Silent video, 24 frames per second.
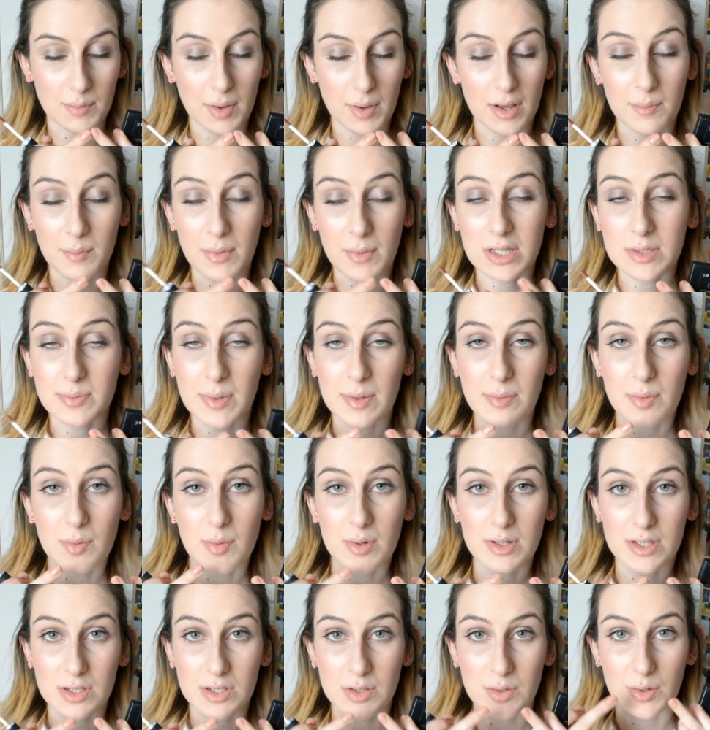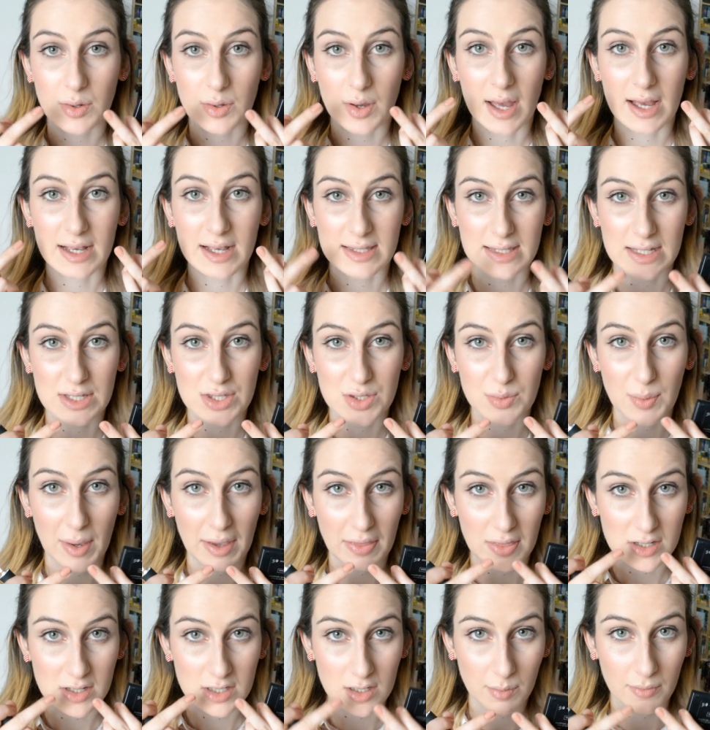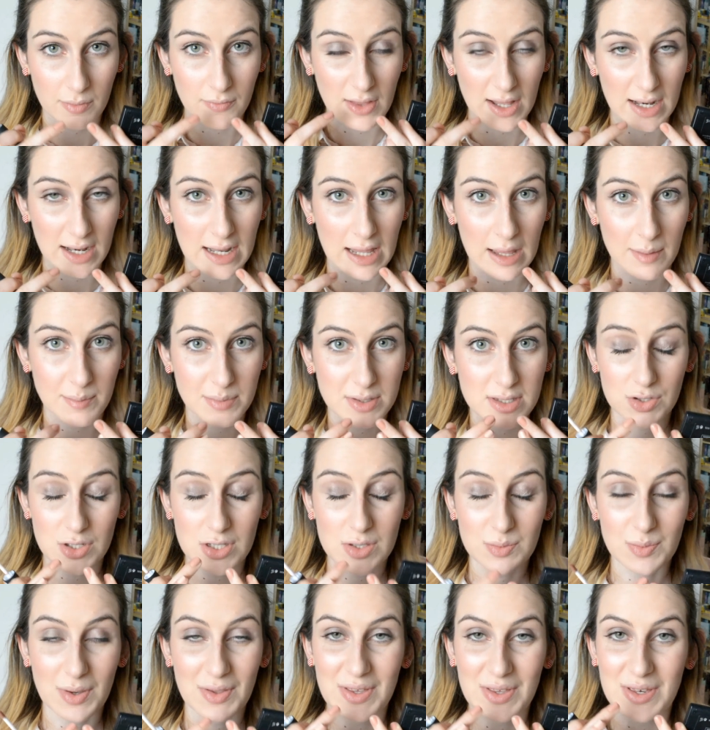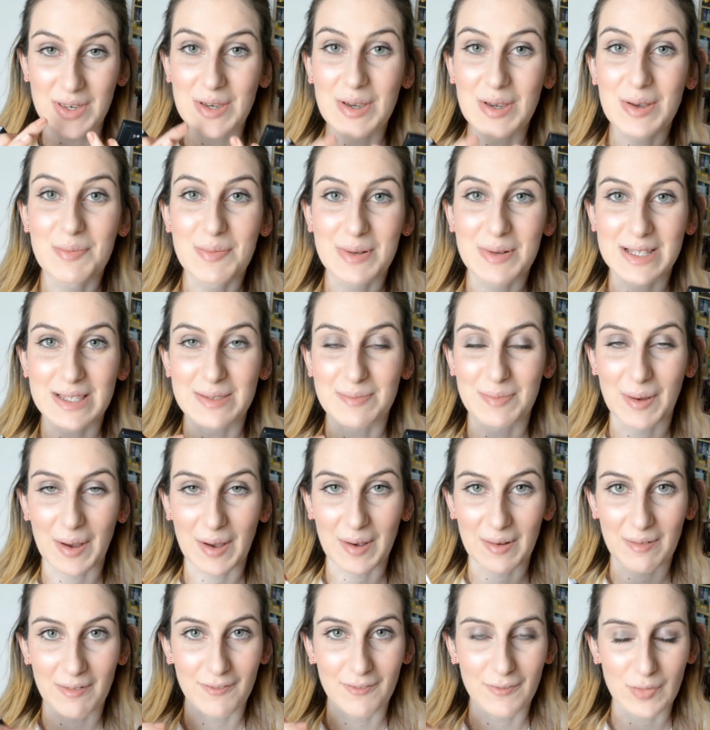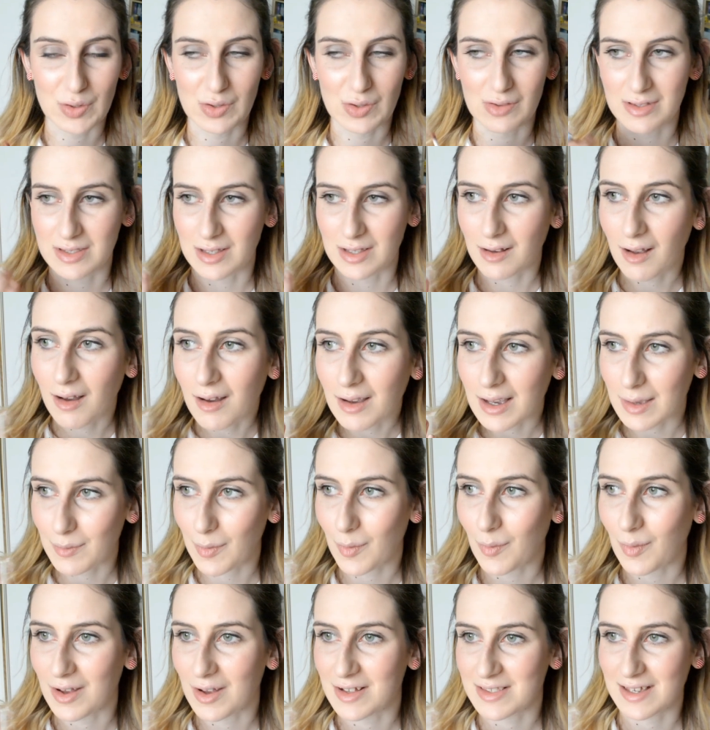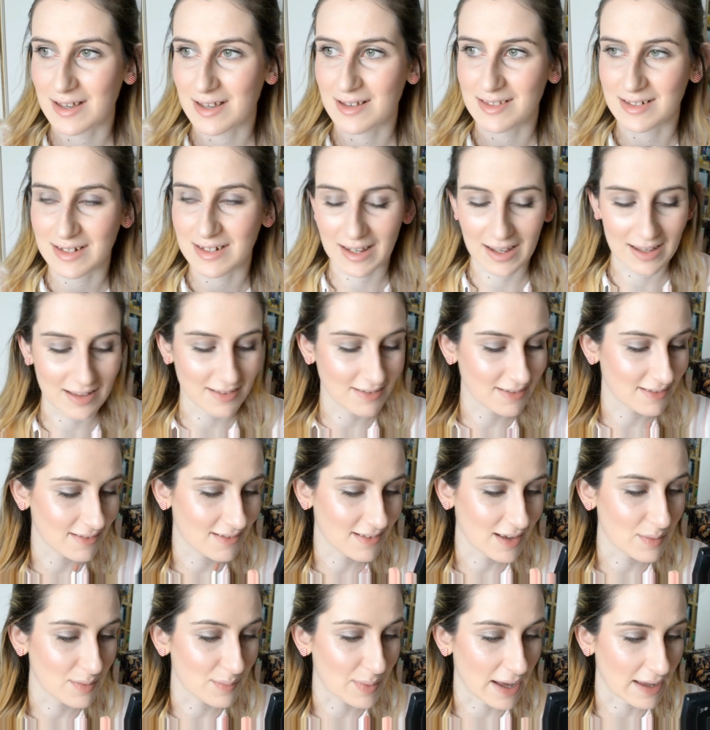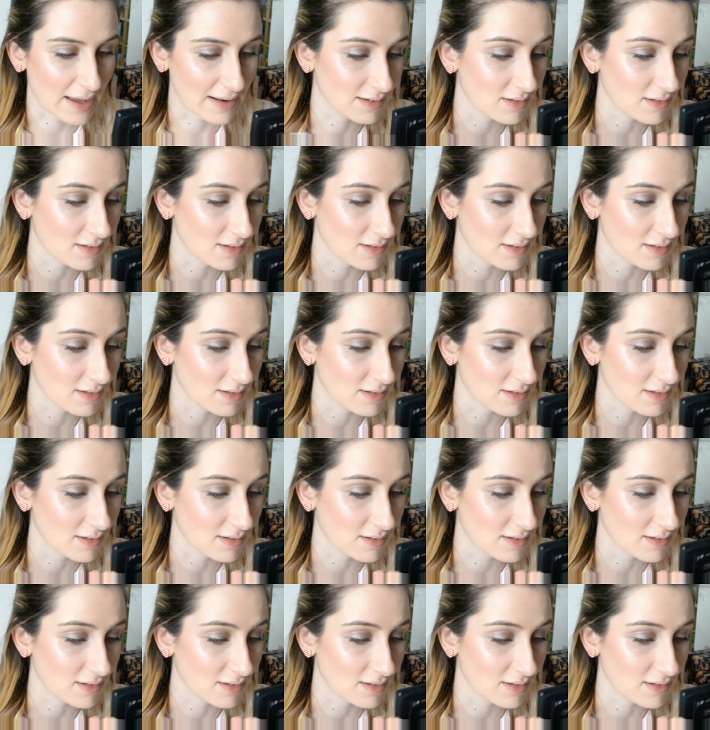Most people want to accentuate the top of their lips. This is where the cupid's bow falls. I can't get my words out today. This is so bad.